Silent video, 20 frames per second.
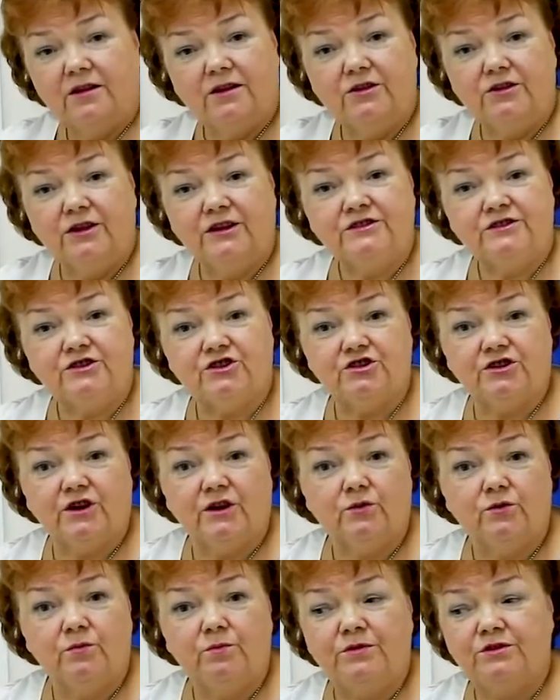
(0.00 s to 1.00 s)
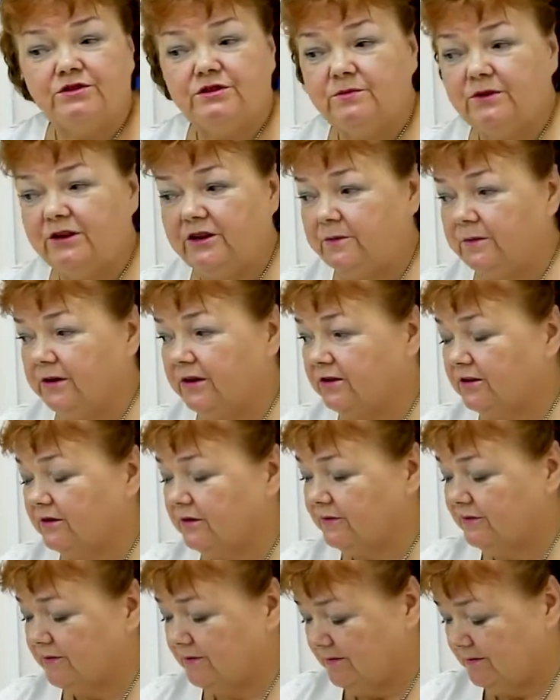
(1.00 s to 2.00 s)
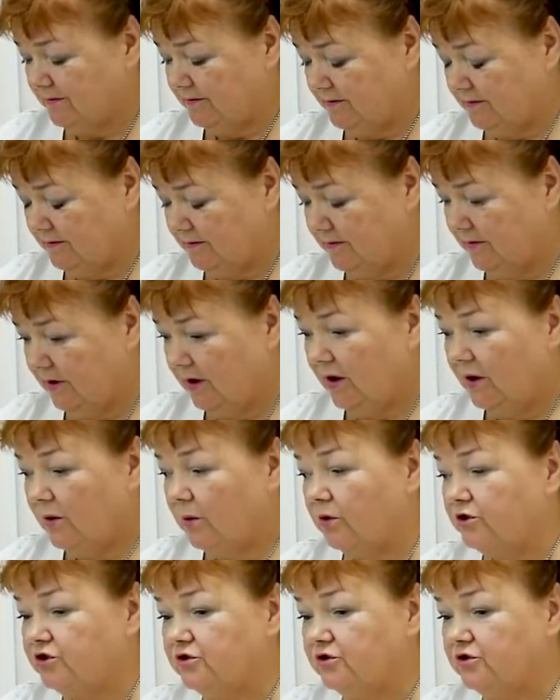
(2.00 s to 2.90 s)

The length of the stitches is not more than 5 mm.